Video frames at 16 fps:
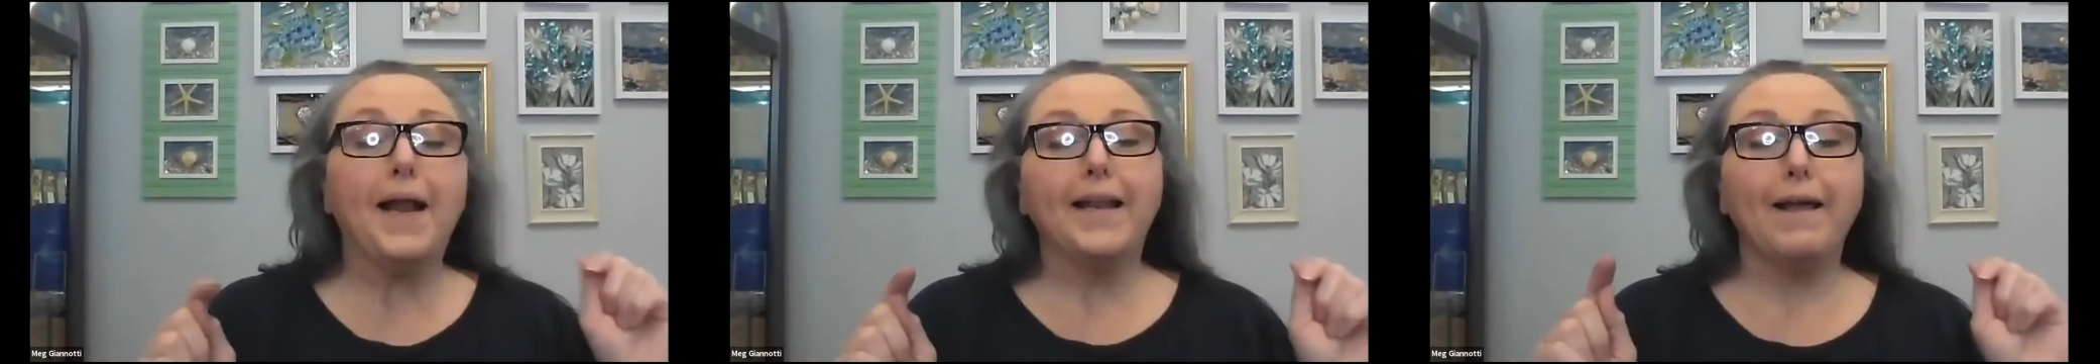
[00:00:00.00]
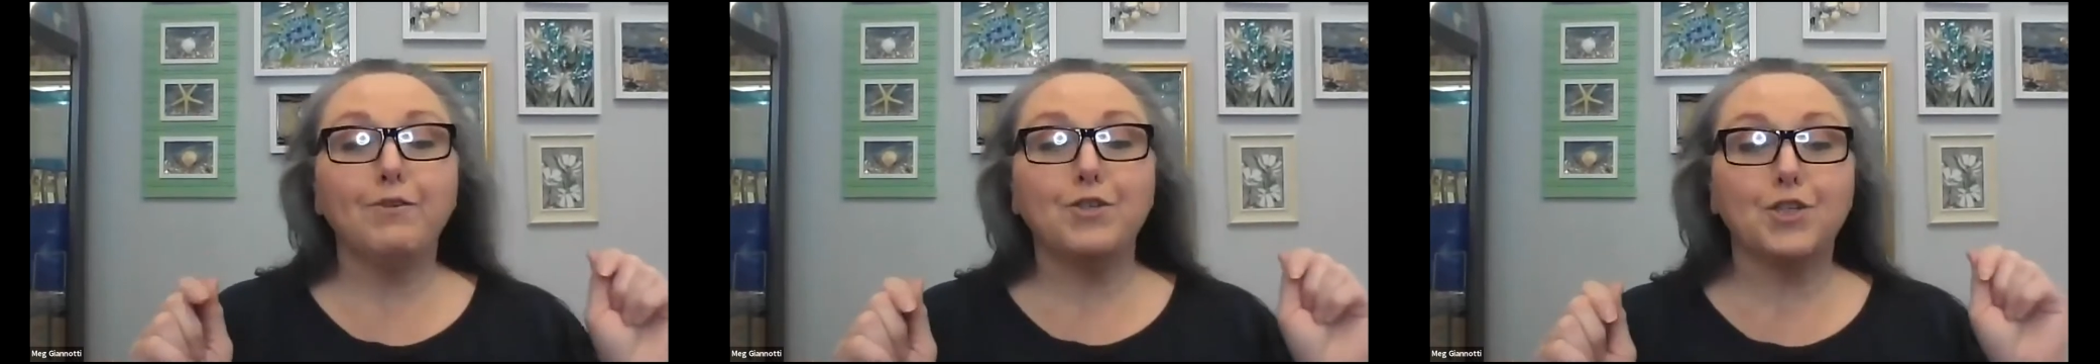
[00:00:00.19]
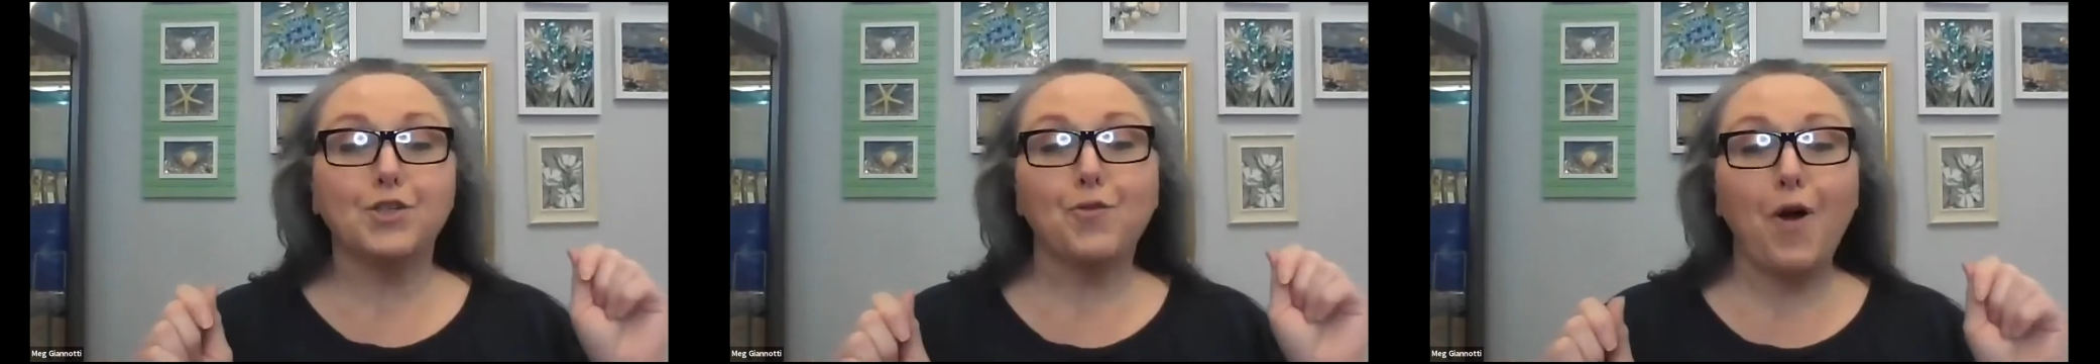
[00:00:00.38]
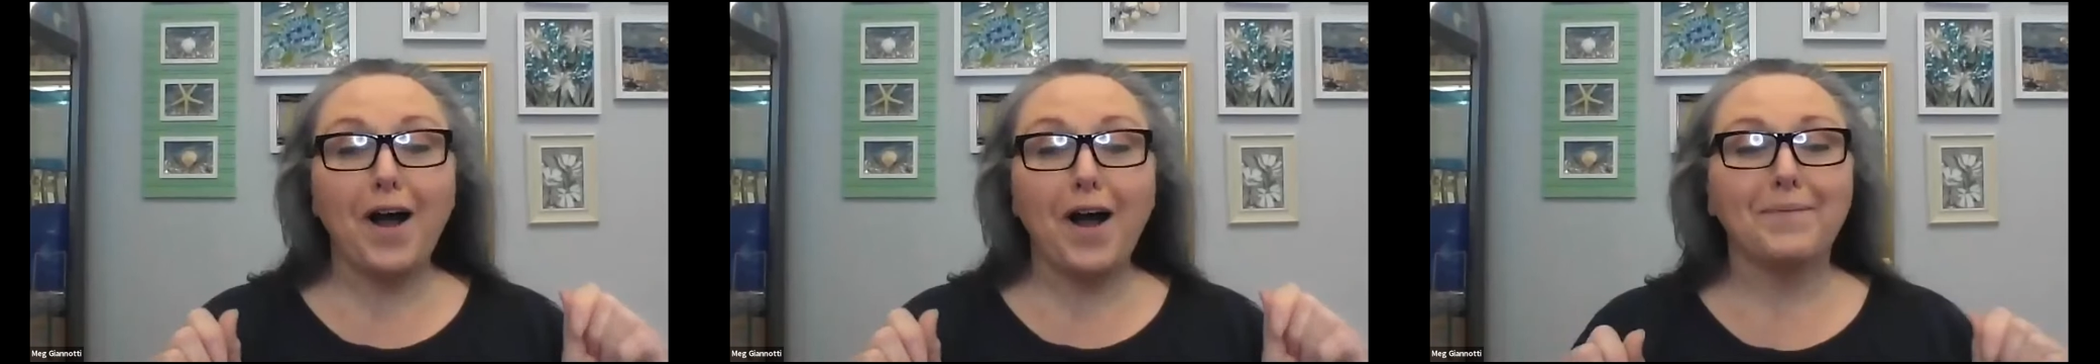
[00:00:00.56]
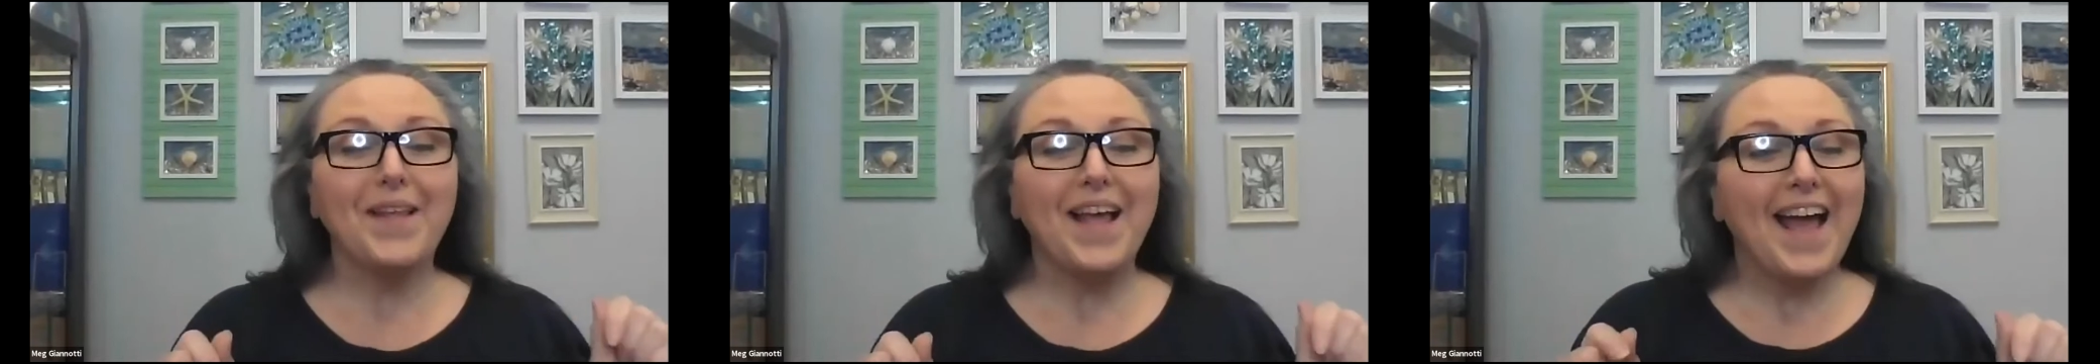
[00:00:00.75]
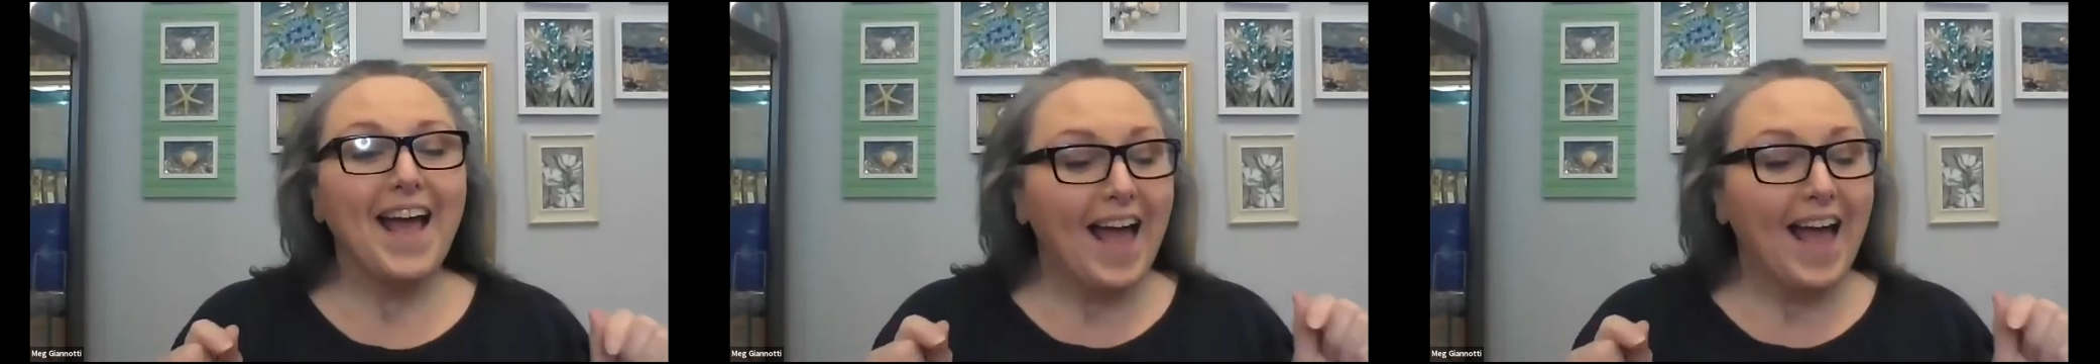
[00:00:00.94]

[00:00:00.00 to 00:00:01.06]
that was strong.